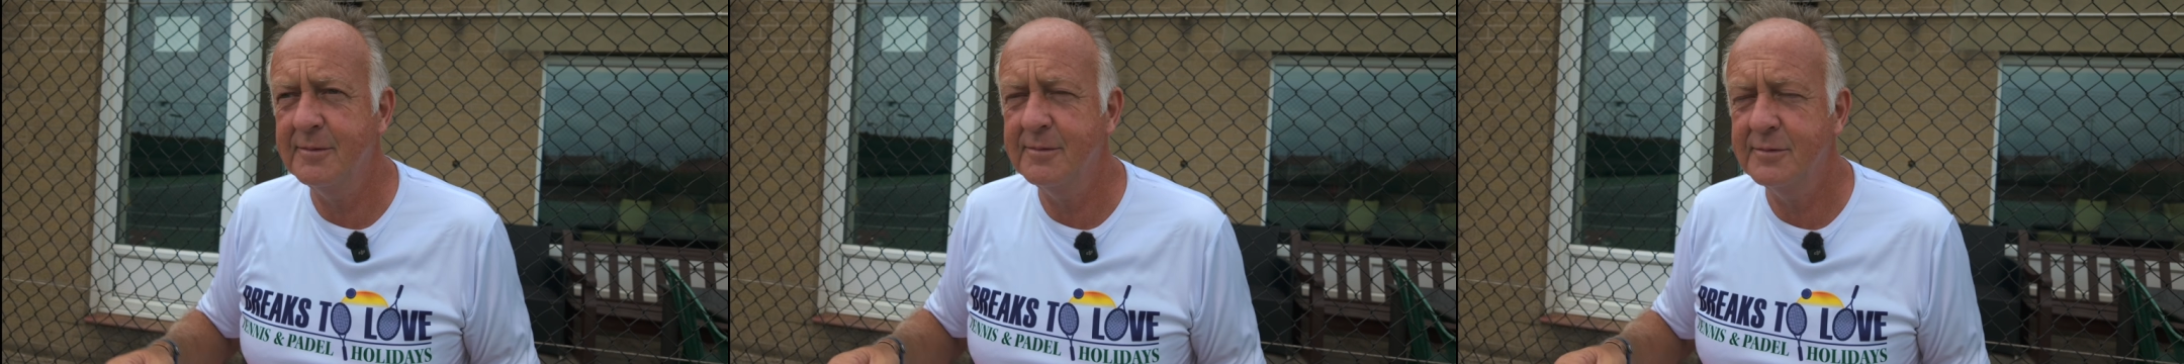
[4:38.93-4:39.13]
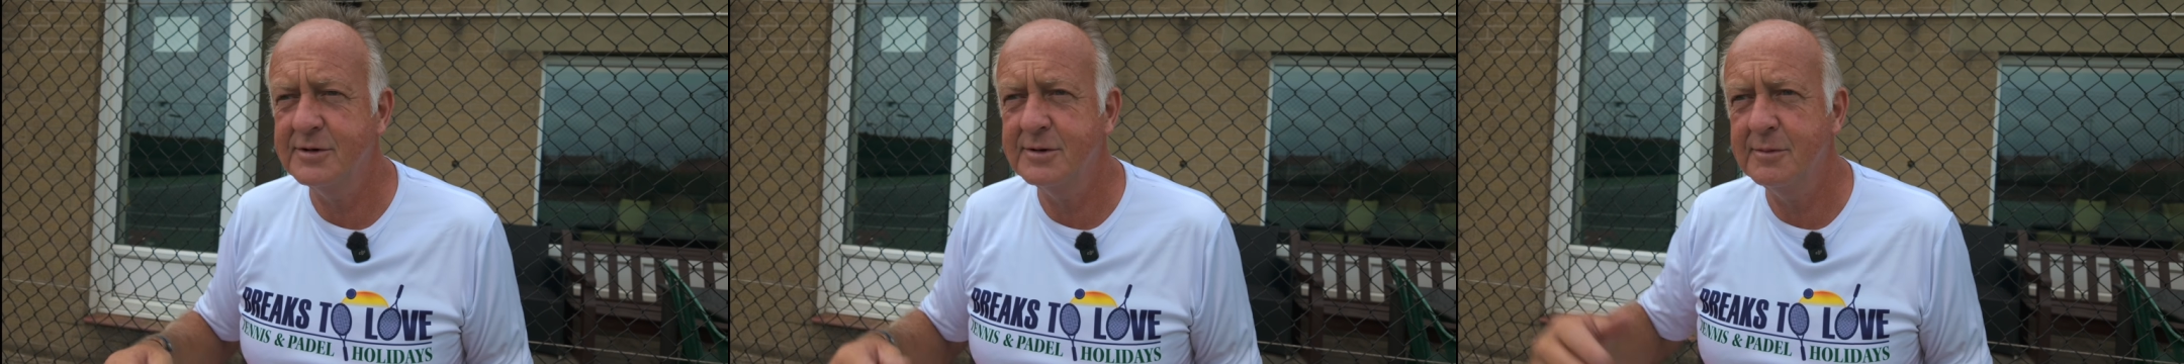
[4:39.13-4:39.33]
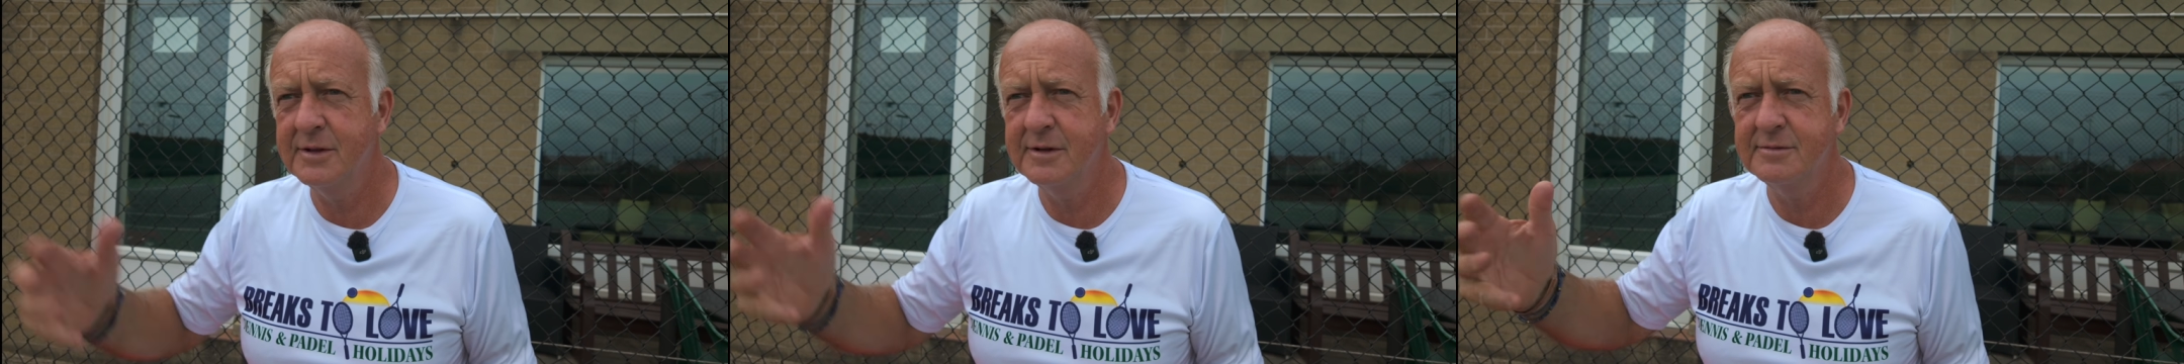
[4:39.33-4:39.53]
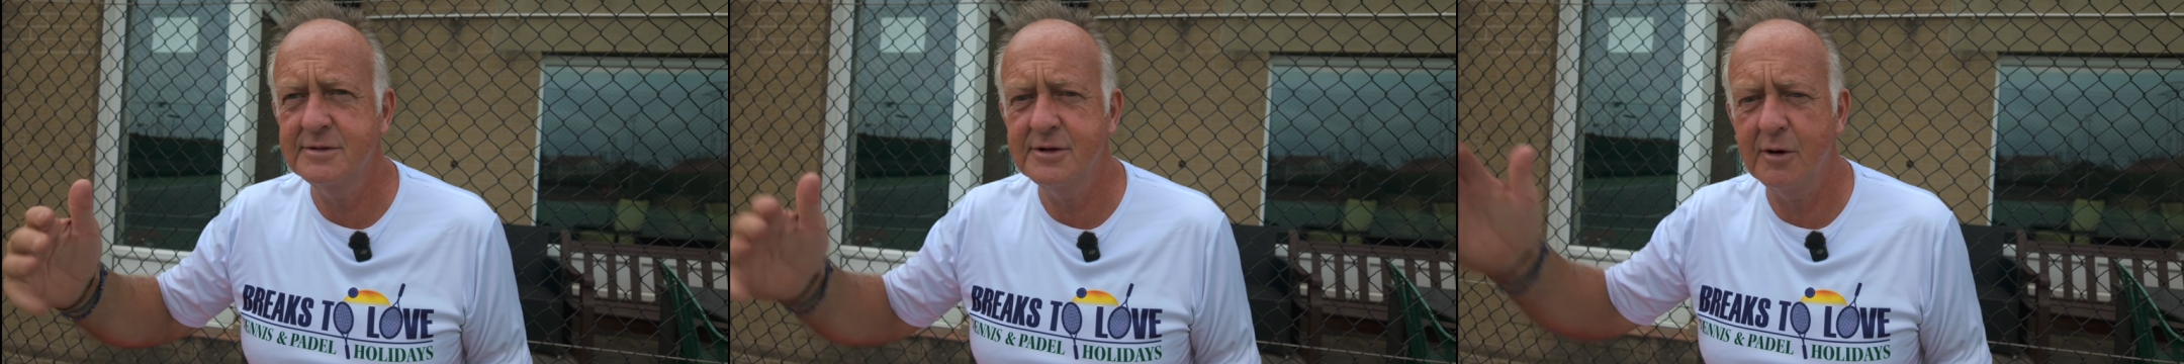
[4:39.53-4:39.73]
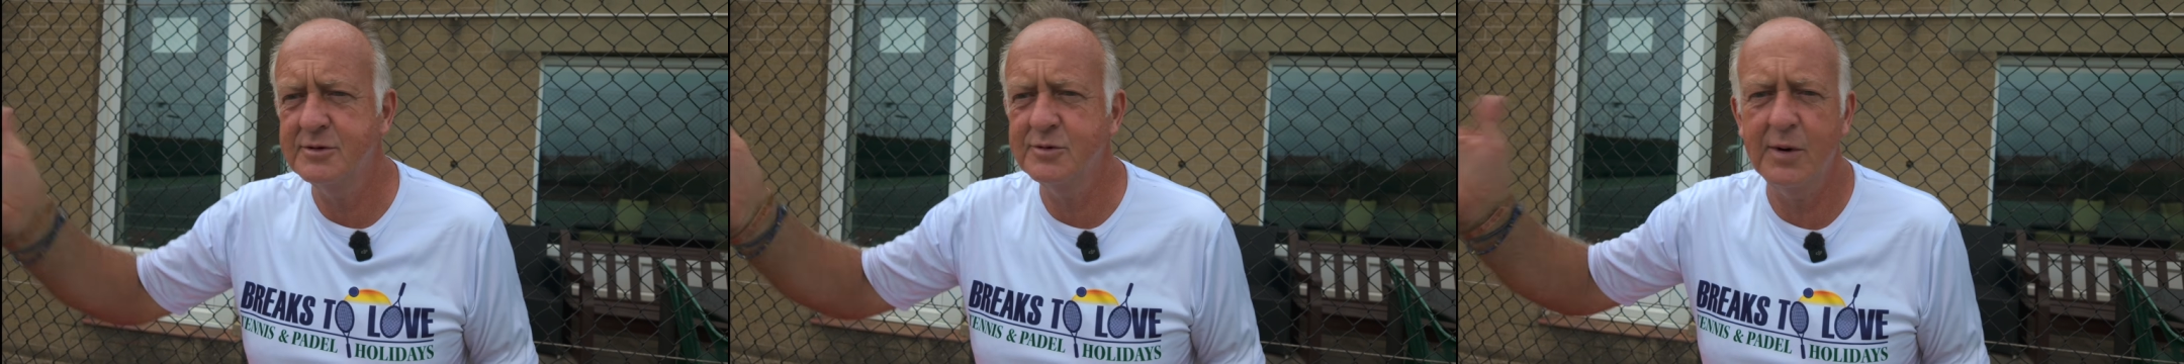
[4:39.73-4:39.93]
some of the
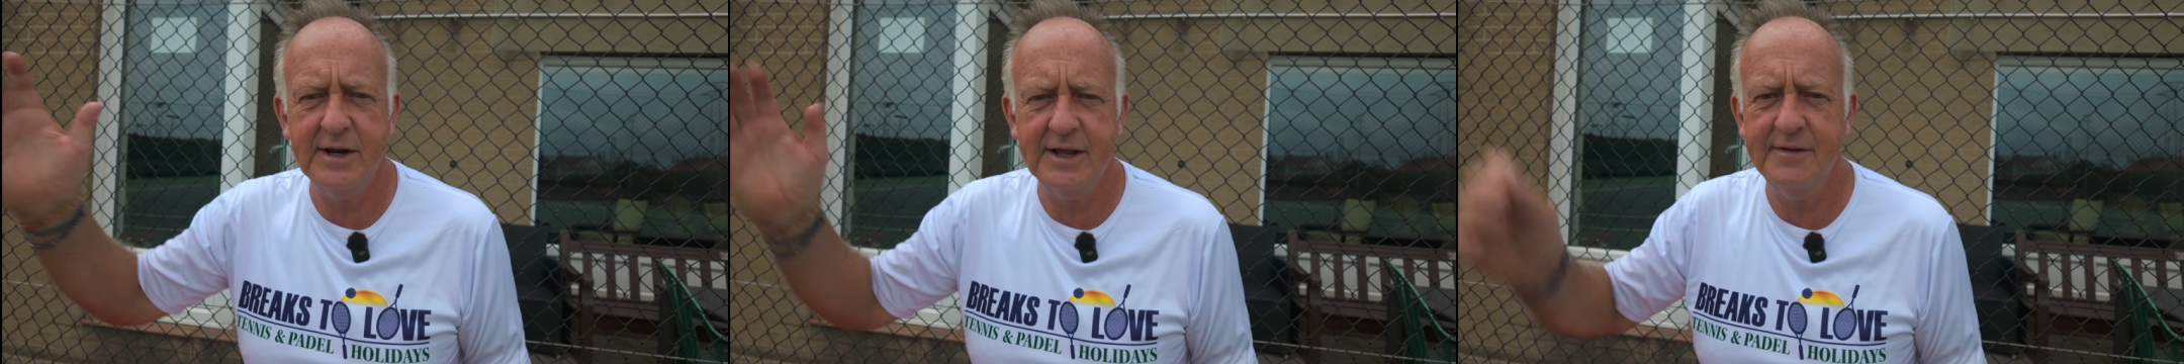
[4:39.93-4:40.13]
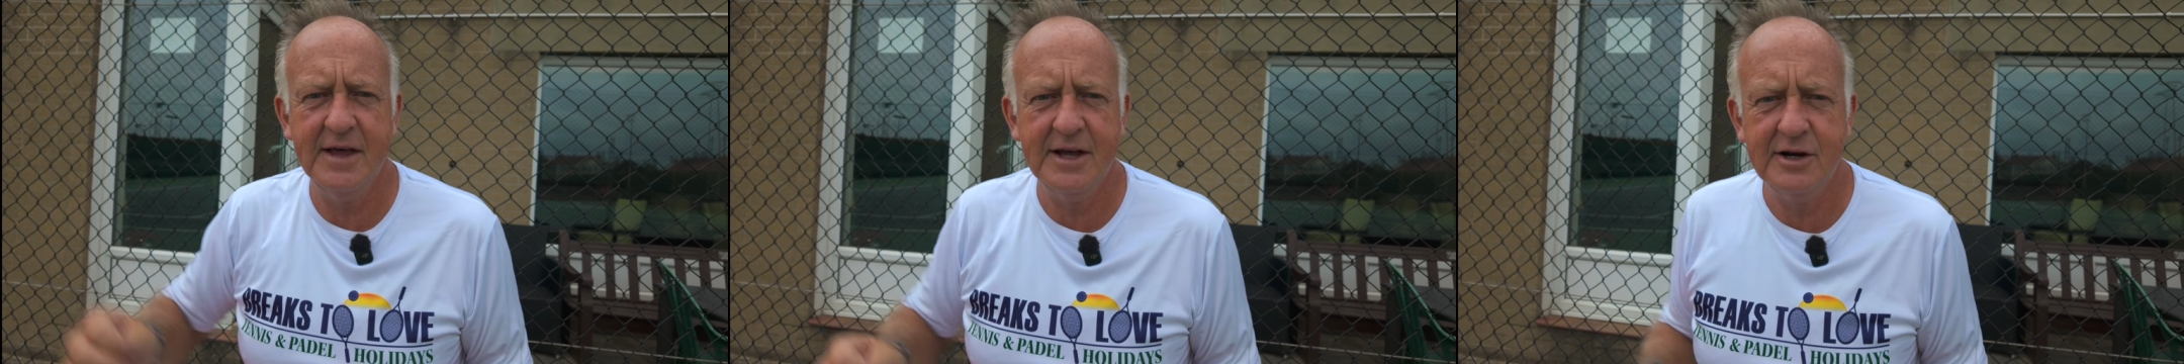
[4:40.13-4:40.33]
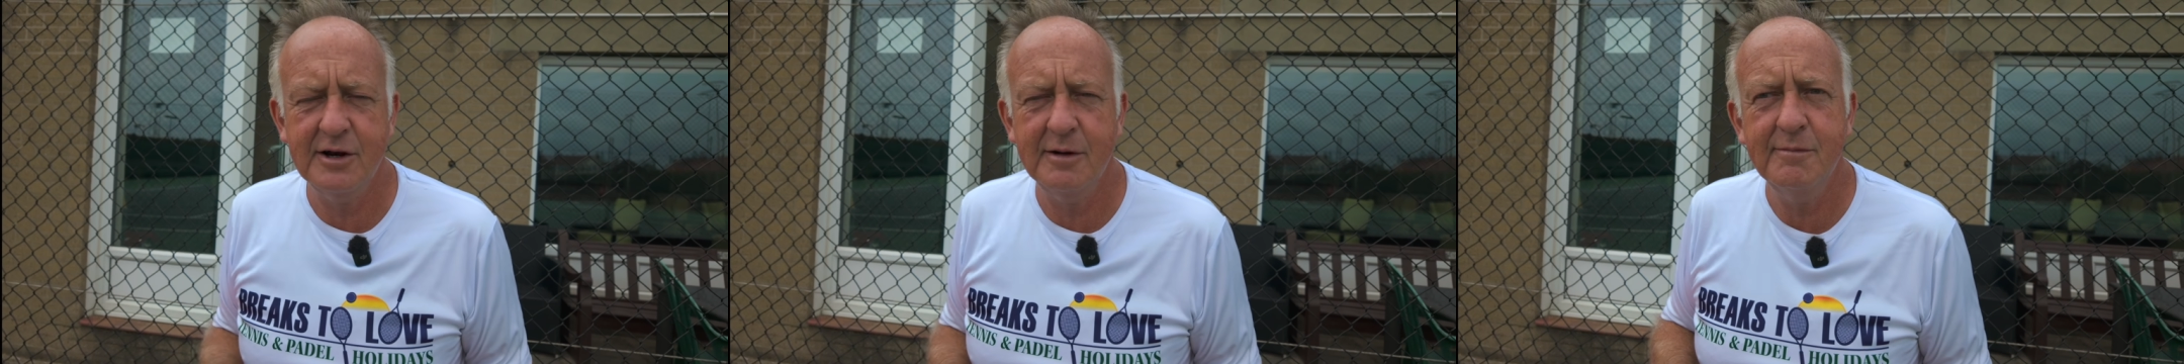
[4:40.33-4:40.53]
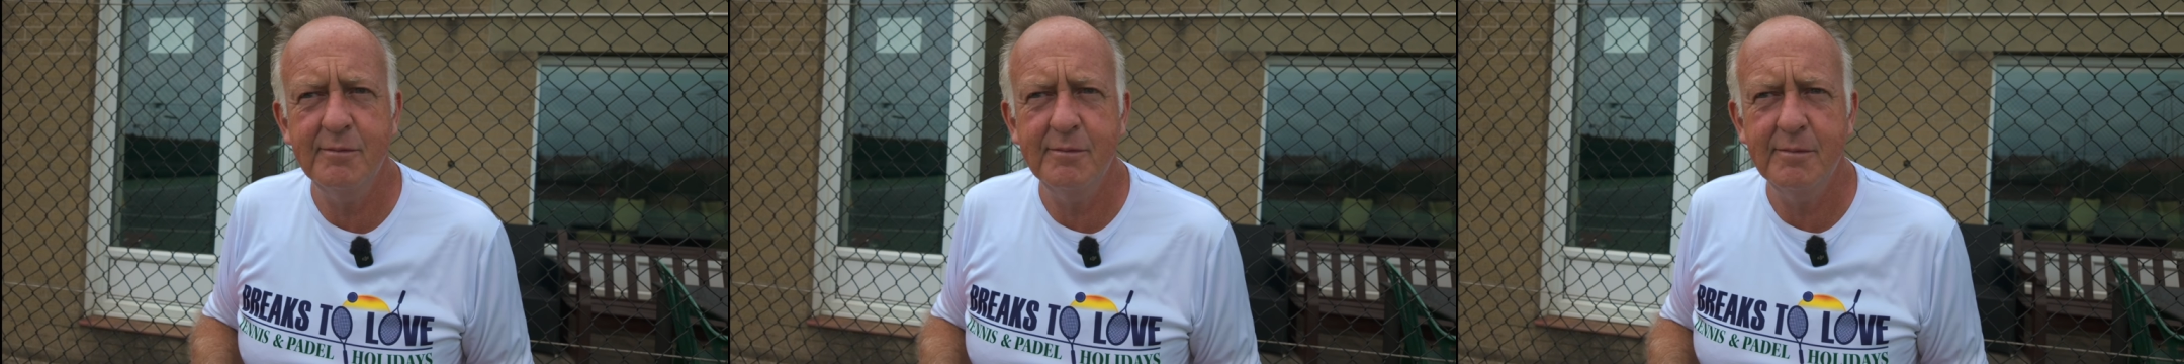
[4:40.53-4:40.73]
top 20 in their club.